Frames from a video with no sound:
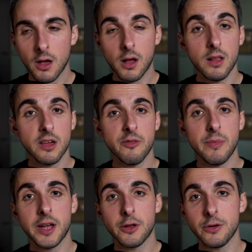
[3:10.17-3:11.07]
A colleague of
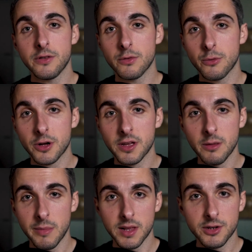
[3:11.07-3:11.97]
mine who used to work in
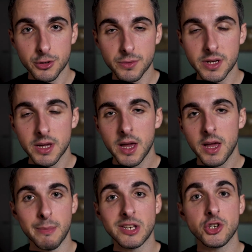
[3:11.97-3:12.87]
the military
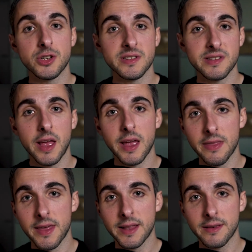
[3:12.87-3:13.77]
mentioned a
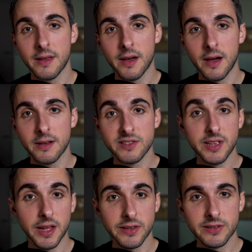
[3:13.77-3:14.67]
saying that
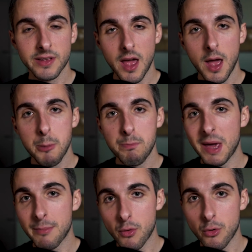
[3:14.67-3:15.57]
states,
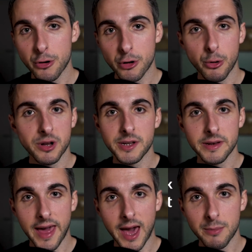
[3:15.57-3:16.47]
paperwork or it
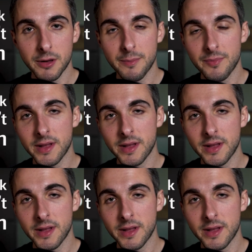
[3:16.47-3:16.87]
didn't happen.